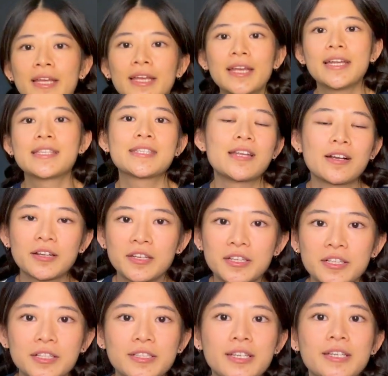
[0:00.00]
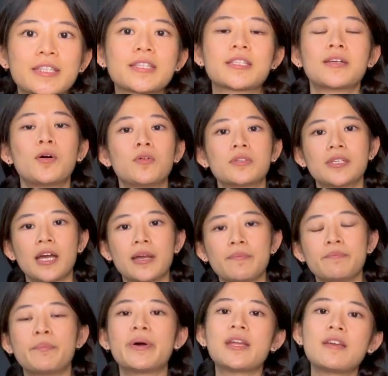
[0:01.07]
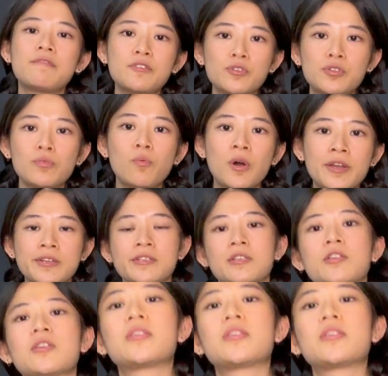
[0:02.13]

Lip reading: it's not gonna look like this the whole time. But if you do want it to look